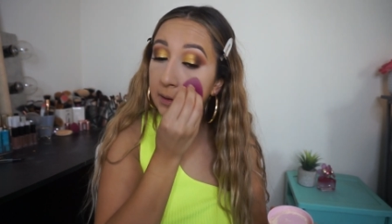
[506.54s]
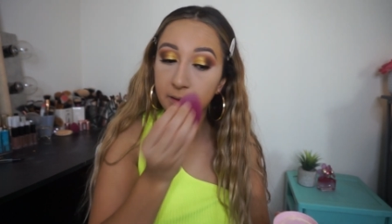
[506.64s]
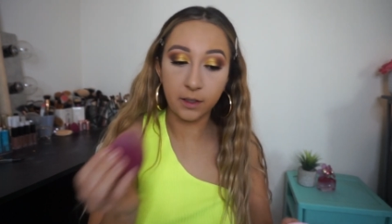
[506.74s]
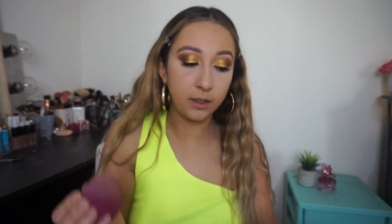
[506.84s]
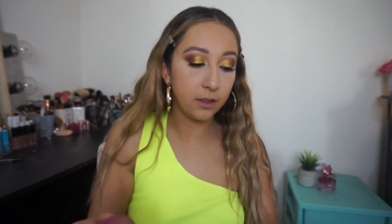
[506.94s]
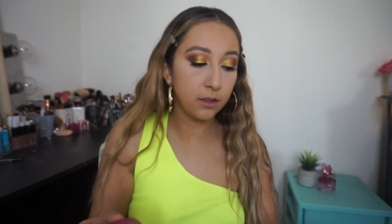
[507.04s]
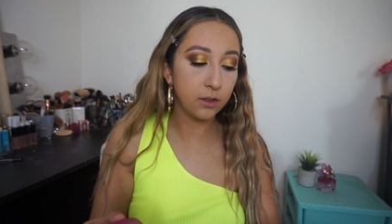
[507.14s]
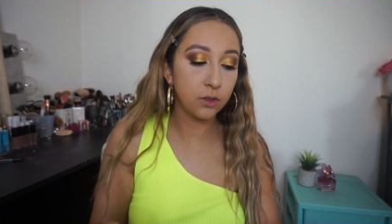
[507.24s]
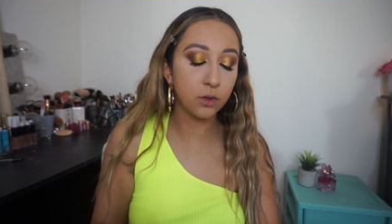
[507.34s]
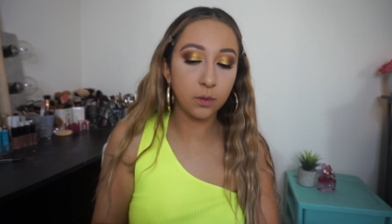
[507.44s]
Alright,
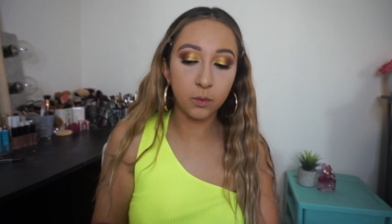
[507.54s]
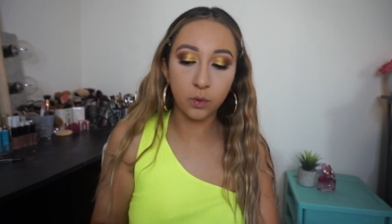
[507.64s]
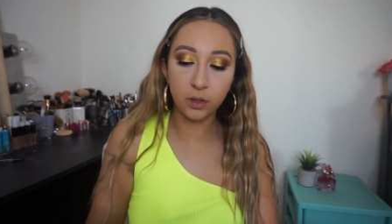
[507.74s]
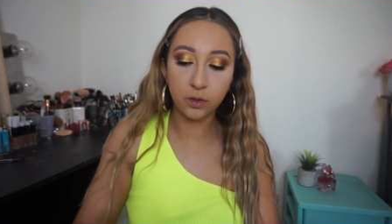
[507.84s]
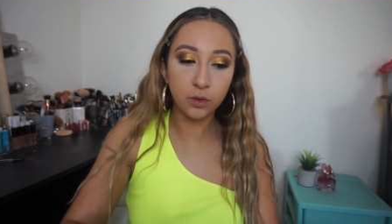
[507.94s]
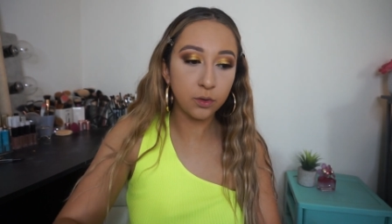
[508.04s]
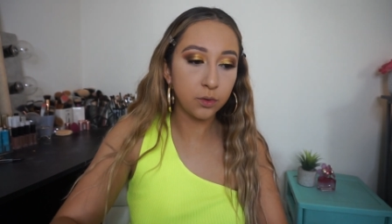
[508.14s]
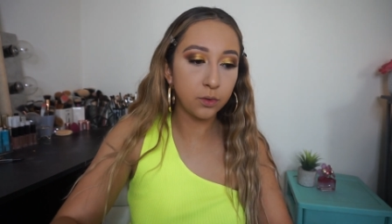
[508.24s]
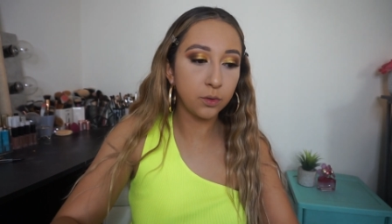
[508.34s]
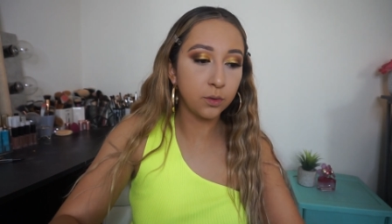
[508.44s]
so I'm going
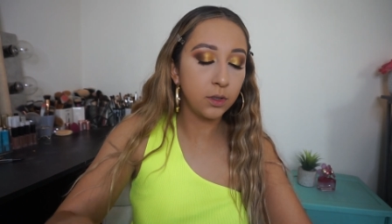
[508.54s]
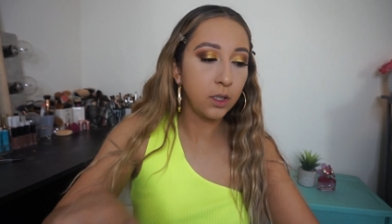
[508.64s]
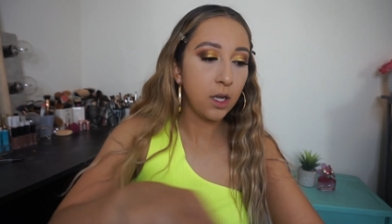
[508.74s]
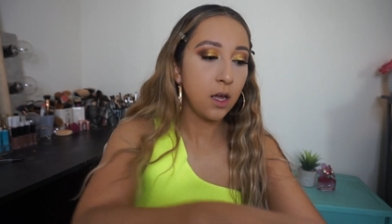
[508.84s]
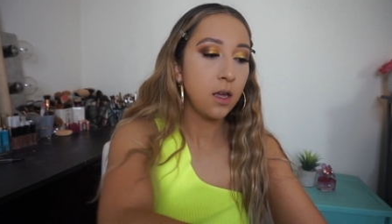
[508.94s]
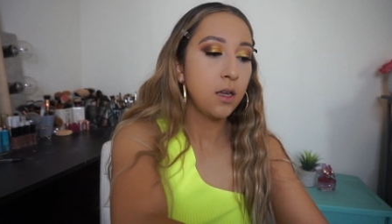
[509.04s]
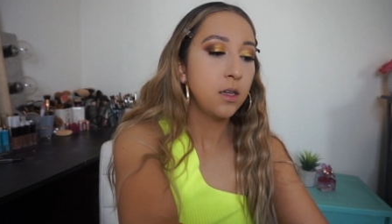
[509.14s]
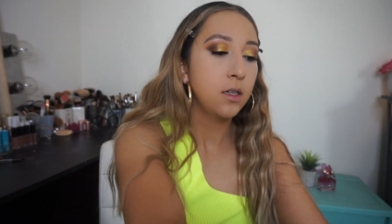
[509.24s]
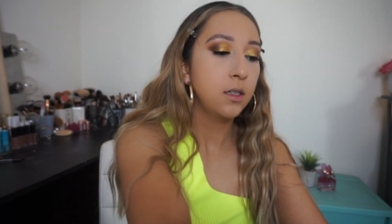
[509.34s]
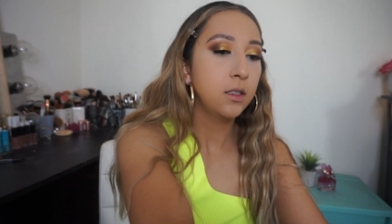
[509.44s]
to
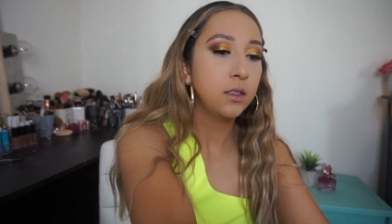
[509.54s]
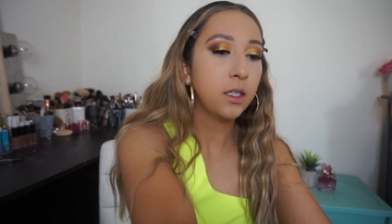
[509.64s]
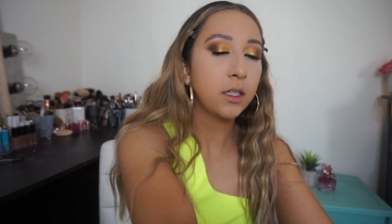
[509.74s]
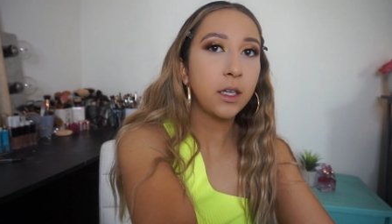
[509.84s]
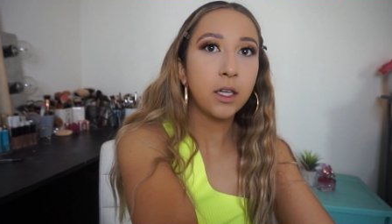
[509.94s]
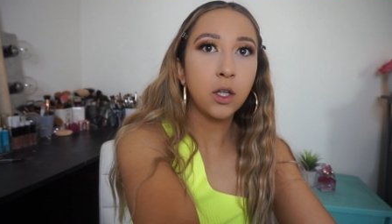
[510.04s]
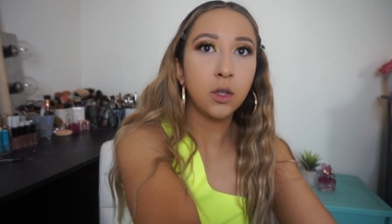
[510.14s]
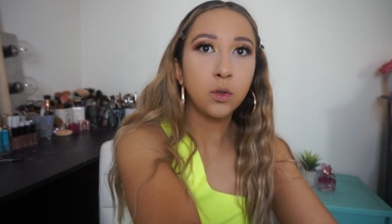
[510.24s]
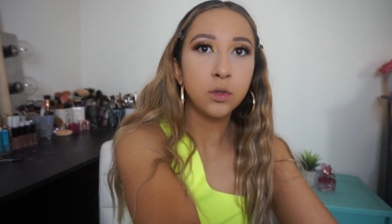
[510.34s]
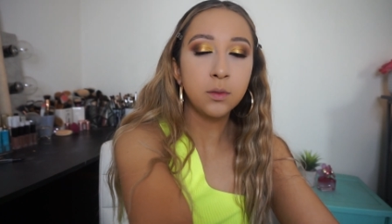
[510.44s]
take a
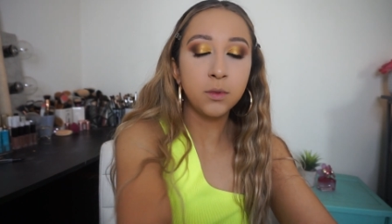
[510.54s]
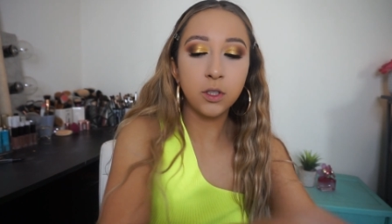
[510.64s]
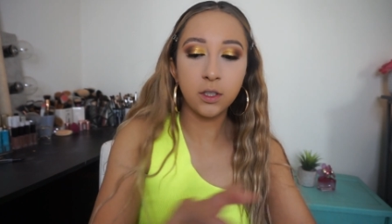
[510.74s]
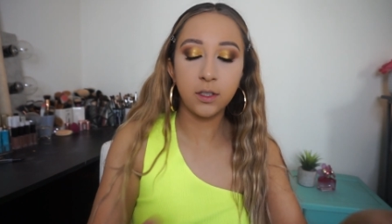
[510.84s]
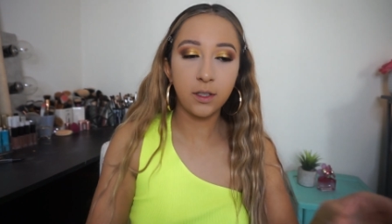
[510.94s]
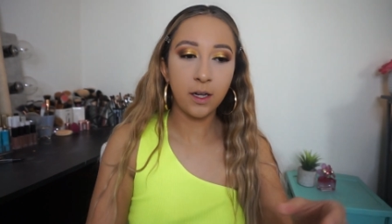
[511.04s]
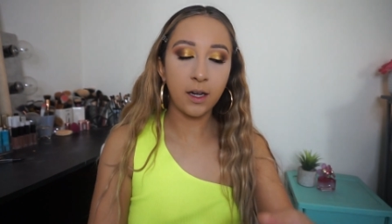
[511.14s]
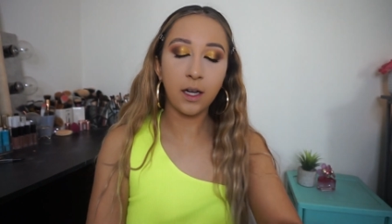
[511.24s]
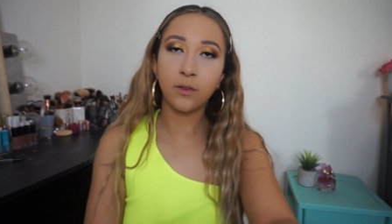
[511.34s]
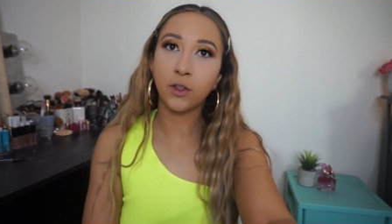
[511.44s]
close-up look
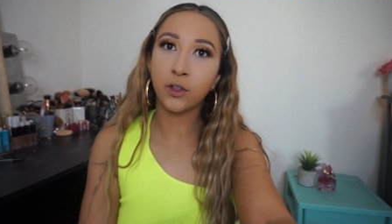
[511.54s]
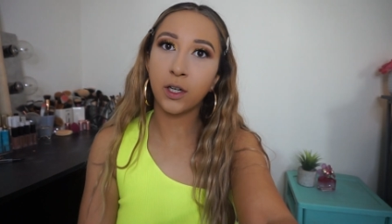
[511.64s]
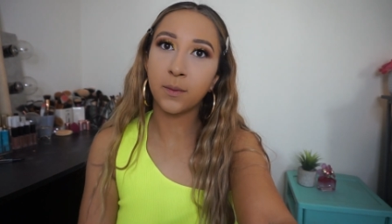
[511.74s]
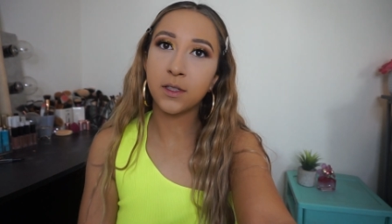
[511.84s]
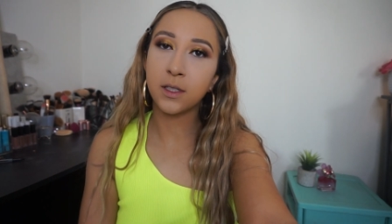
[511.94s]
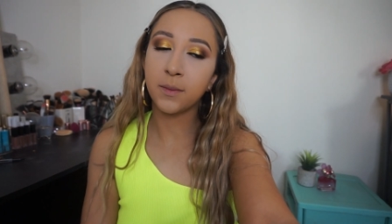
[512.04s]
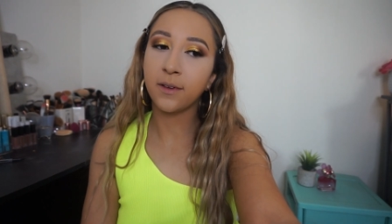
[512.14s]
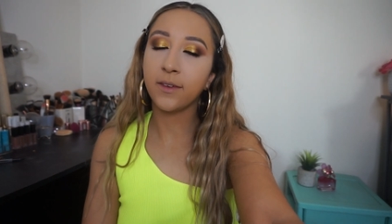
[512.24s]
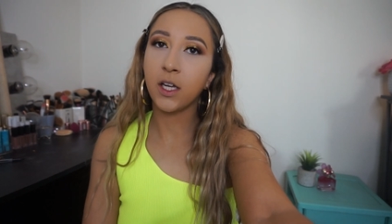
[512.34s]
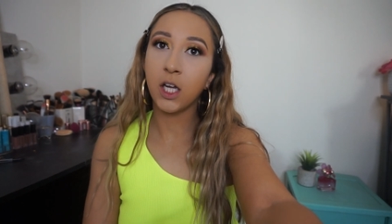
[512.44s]
after I grab a sip of
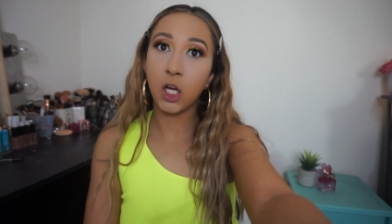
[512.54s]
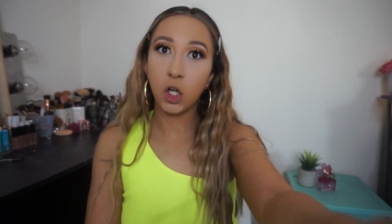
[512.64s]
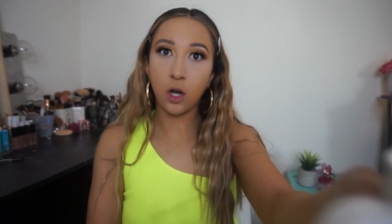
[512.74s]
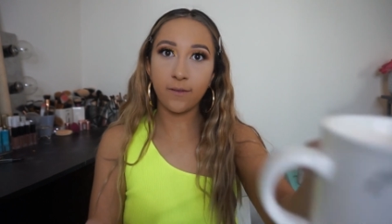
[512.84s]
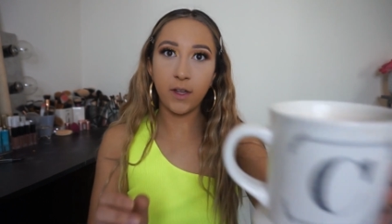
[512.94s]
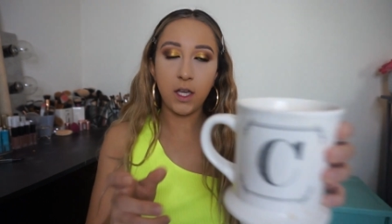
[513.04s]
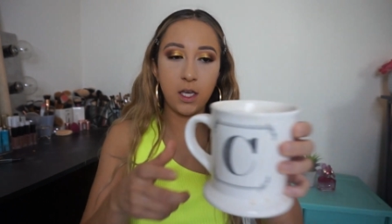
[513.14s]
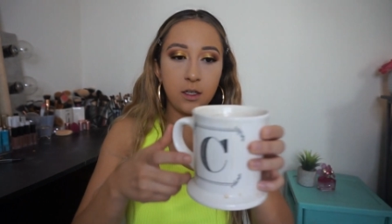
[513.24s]
coffee.